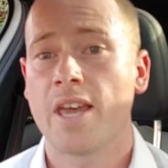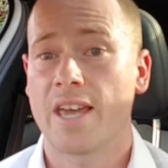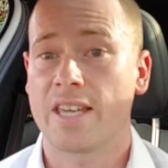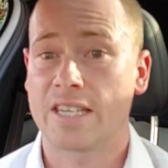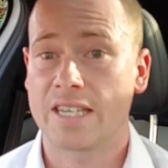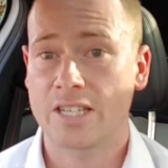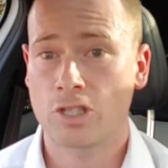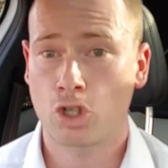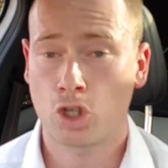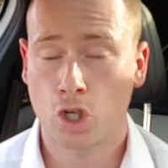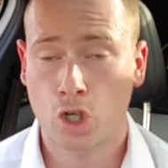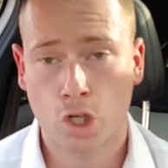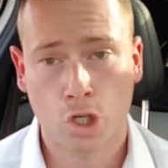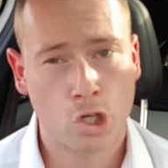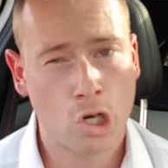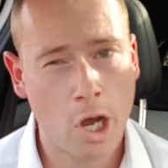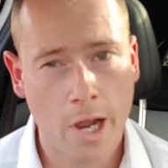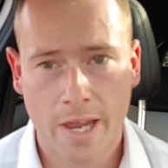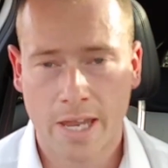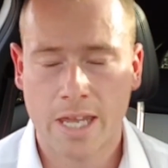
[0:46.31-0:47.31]
and
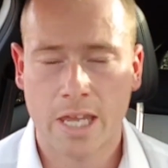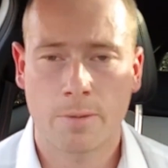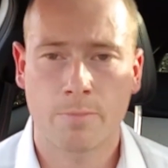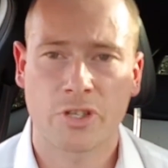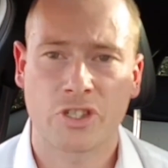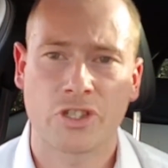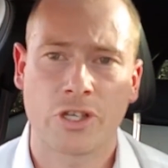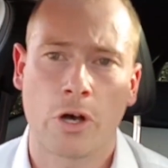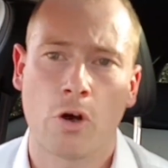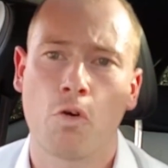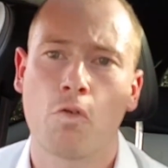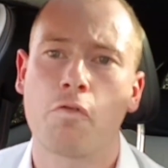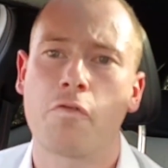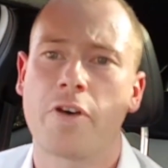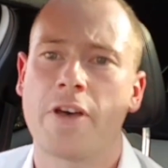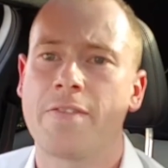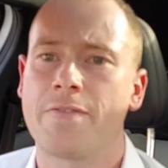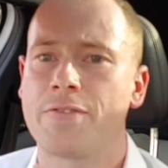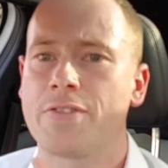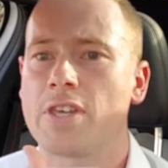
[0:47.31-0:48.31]
try and keep
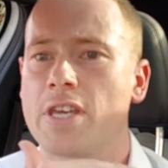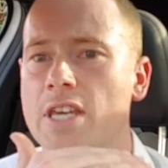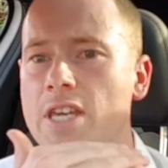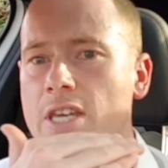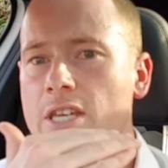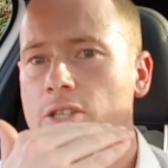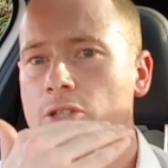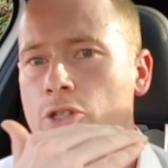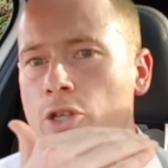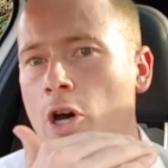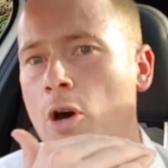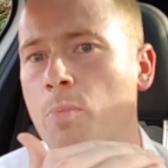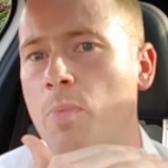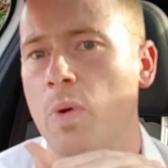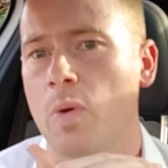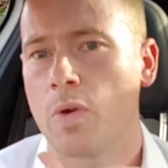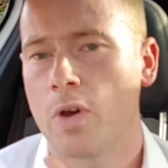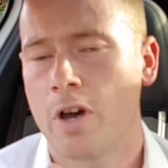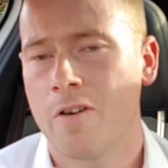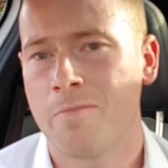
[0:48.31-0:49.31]
myself at the
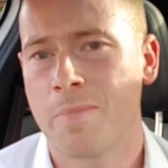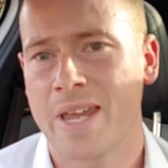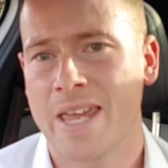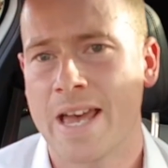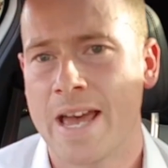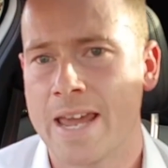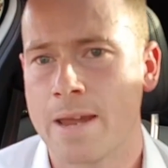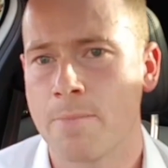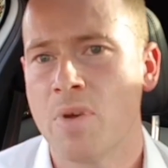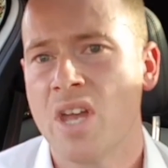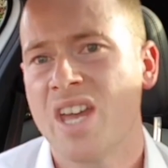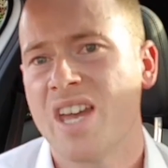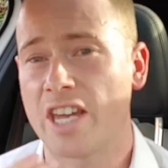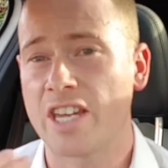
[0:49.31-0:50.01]
top of my game.